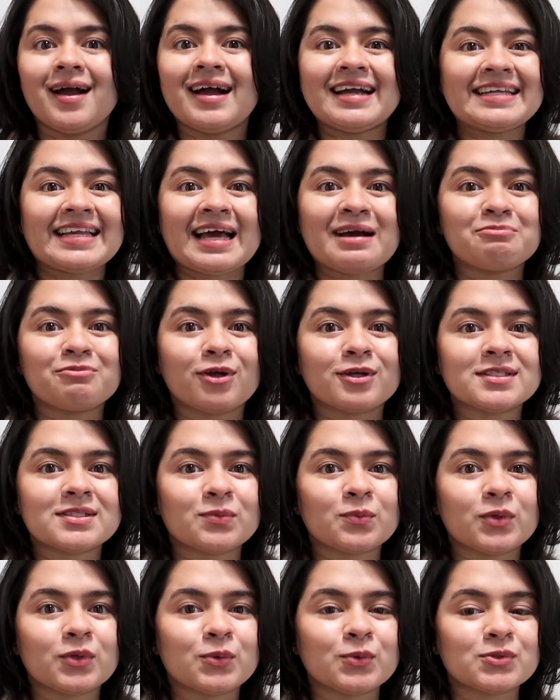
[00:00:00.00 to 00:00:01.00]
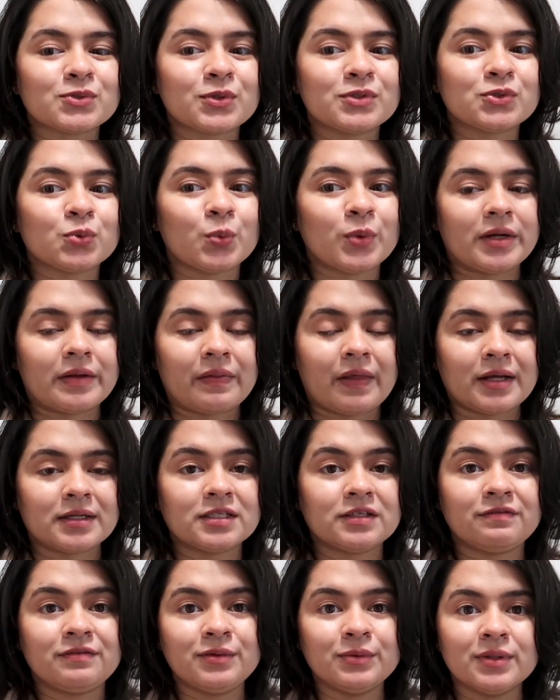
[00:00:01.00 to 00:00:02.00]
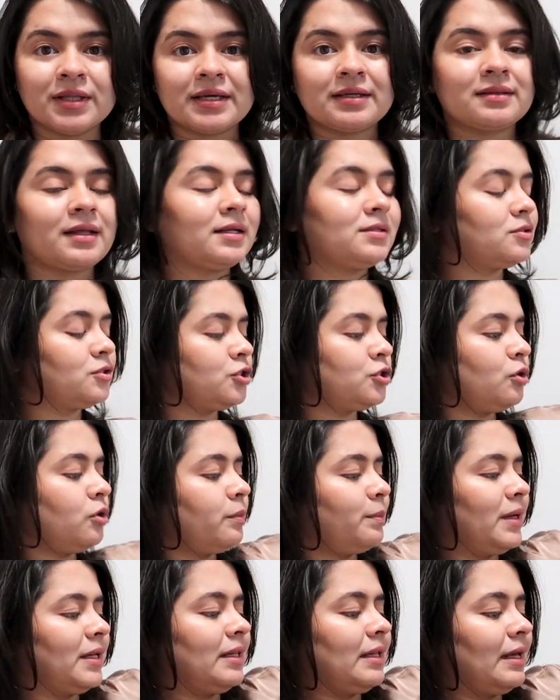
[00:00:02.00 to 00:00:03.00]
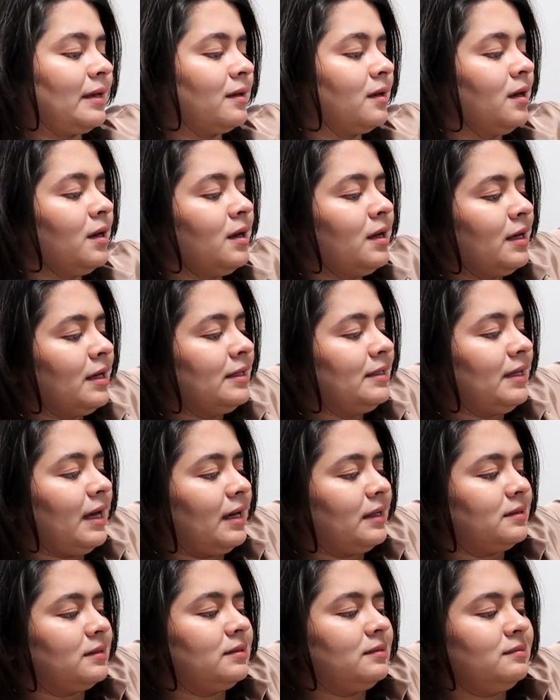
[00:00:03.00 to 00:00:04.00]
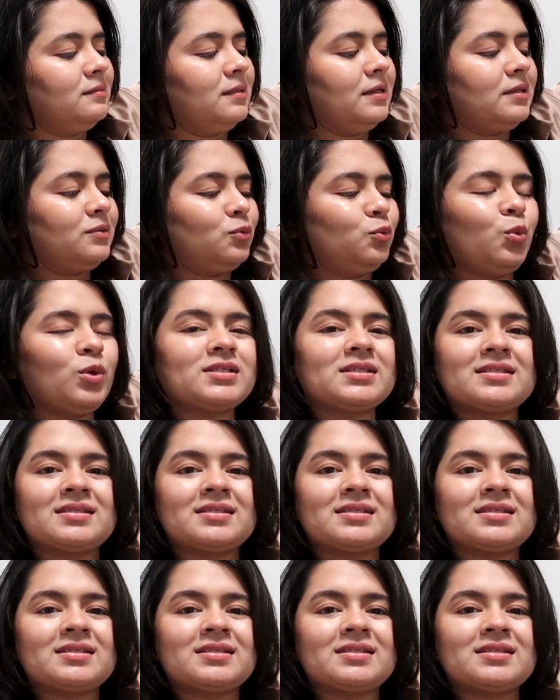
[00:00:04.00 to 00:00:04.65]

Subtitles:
and I'm not someone who's going to wear that. If you like that, sure, but like, yeah, it was